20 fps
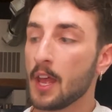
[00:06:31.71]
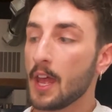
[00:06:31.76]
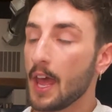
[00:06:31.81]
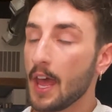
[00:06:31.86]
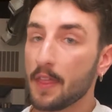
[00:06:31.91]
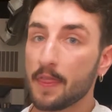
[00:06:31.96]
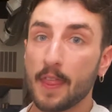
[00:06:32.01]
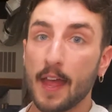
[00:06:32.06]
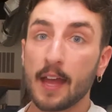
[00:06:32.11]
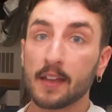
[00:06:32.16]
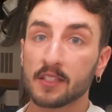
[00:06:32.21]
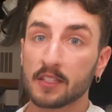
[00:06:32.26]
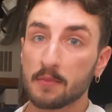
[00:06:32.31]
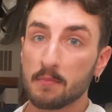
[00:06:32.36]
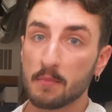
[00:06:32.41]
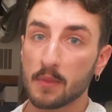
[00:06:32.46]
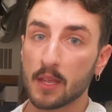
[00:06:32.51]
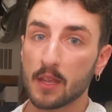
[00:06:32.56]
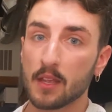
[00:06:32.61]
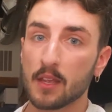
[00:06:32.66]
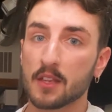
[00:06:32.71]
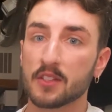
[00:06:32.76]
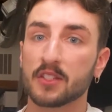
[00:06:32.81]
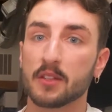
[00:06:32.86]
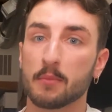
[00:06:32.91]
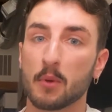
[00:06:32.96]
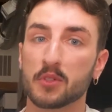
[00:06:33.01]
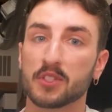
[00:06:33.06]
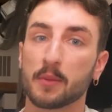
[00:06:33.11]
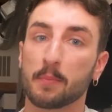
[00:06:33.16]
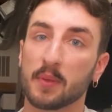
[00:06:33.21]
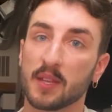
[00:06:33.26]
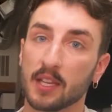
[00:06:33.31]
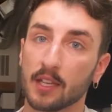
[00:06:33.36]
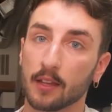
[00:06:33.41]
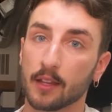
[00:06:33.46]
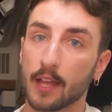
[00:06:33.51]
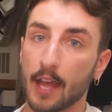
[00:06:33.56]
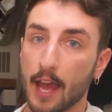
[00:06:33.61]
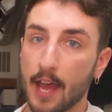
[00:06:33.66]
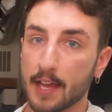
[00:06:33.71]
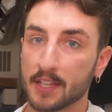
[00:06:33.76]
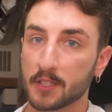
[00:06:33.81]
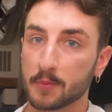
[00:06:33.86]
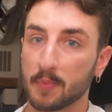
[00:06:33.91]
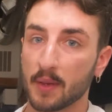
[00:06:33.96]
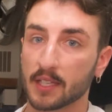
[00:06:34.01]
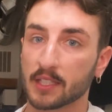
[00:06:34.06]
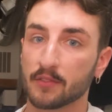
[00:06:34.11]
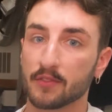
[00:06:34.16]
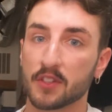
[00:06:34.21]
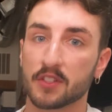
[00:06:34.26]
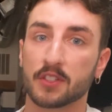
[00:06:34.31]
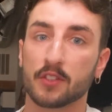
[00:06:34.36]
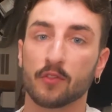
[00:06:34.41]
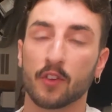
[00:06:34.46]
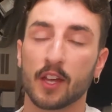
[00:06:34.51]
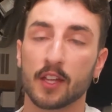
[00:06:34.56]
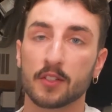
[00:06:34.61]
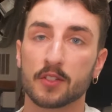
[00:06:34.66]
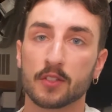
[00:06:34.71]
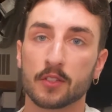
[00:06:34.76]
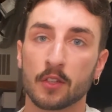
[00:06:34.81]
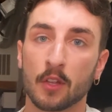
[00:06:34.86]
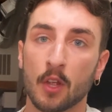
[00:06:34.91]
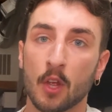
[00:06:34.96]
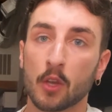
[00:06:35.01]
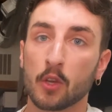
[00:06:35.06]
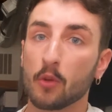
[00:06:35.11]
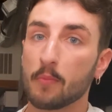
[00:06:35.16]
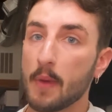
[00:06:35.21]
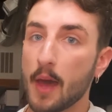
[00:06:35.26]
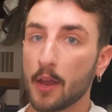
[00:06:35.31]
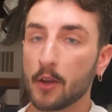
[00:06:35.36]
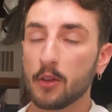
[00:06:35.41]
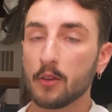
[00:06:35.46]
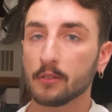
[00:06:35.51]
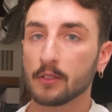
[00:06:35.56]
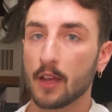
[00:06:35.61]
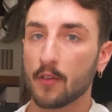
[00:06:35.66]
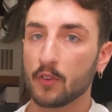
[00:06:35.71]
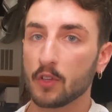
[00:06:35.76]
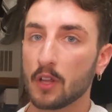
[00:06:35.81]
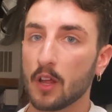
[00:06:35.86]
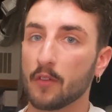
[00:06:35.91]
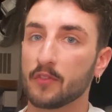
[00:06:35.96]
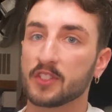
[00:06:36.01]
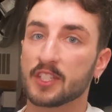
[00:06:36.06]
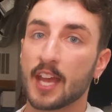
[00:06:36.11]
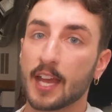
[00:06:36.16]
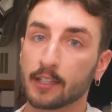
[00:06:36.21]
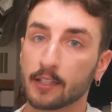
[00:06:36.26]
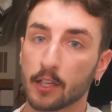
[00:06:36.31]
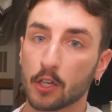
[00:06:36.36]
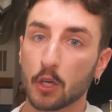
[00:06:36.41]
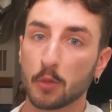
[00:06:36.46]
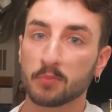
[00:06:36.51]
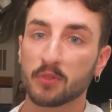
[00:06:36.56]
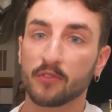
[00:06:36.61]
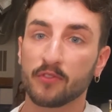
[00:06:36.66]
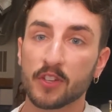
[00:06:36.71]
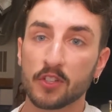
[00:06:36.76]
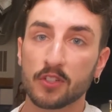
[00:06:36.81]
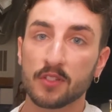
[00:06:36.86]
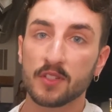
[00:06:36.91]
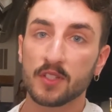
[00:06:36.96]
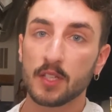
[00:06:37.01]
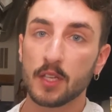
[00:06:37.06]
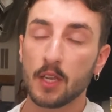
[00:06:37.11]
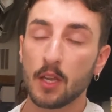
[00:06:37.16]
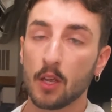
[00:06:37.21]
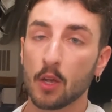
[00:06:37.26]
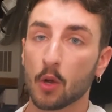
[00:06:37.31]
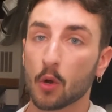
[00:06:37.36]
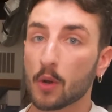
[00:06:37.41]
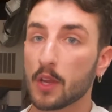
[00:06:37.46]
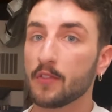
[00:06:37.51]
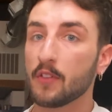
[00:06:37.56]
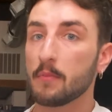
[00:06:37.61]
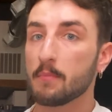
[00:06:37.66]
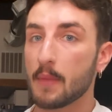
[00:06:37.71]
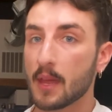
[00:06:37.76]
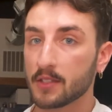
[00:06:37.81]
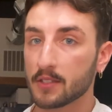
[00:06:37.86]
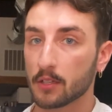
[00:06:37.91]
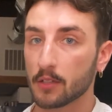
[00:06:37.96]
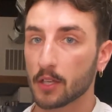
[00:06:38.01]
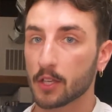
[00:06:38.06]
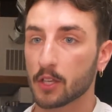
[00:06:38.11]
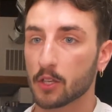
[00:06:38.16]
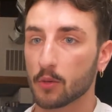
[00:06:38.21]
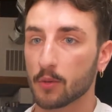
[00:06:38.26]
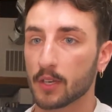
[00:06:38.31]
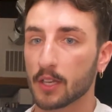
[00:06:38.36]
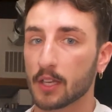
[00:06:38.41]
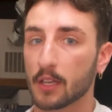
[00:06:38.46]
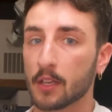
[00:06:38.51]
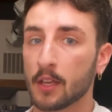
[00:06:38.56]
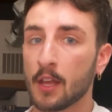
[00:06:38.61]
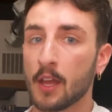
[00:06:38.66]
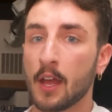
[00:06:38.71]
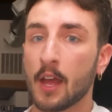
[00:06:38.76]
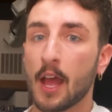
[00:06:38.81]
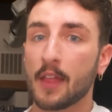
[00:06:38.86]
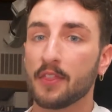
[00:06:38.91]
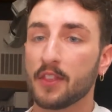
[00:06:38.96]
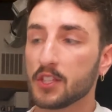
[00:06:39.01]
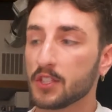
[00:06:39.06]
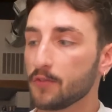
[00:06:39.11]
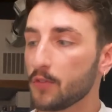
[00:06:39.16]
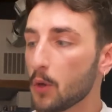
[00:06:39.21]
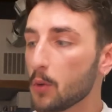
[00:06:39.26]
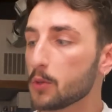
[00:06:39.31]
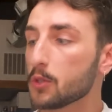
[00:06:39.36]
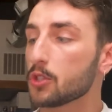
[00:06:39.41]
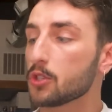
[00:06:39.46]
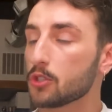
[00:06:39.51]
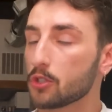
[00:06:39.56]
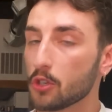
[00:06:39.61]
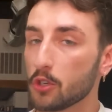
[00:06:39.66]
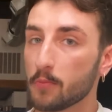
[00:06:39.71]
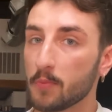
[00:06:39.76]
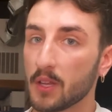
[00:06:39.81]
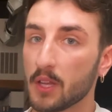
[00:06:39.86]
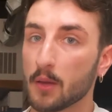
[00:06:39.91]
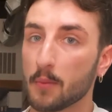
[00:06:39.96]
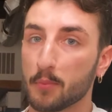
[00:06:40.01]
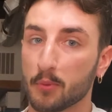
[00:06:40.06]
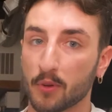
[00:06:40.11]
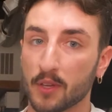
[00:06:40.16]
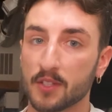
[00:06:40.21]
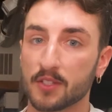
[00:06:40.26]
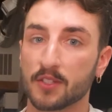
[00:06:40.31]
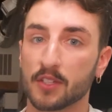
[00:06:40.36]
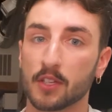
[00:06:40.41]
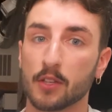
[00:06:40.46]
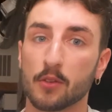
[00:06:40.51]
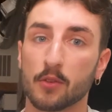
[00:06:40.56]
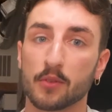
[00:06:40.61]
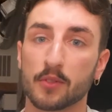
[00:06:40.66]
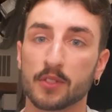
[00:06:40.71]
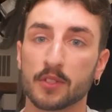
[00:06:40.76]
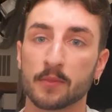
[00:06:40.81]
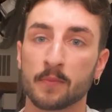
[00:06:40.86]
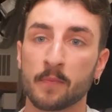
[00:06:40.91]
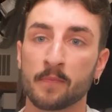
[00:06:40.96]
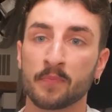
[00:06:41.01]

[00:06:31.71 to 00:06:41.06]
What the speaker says: And that to me is the most appealing aspect of this device. No matter your level of technical proficiency or even mental acuity, this phone should be a breeze to use.